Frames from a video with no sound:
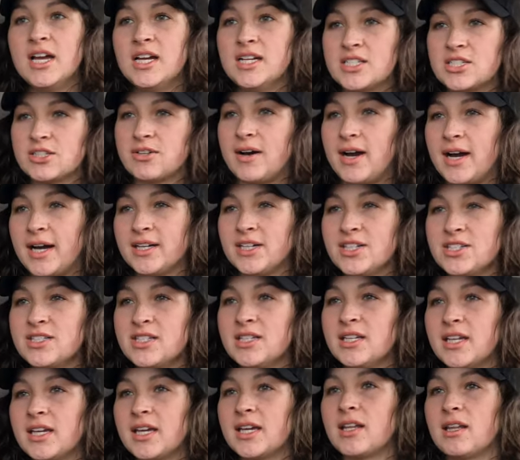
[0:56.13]
So I just
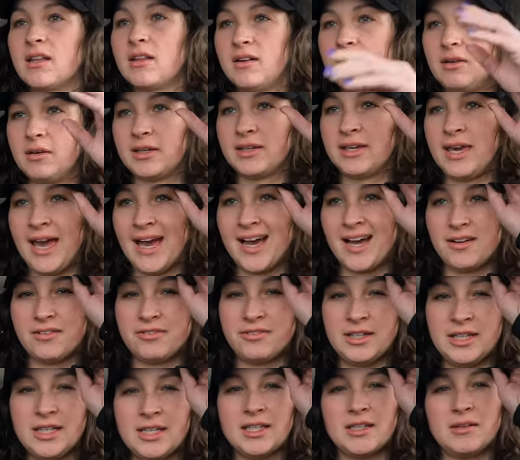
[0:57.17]
need to get a little
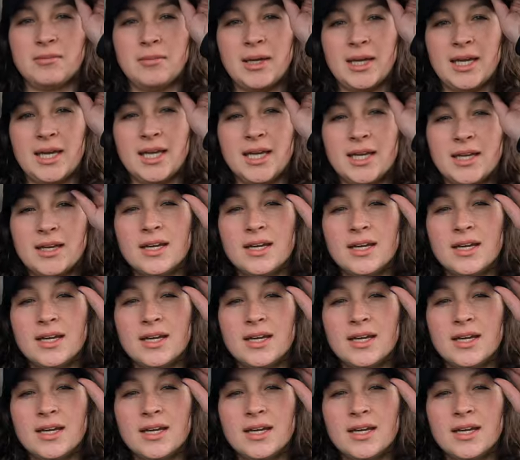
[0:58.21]
caffeine in me.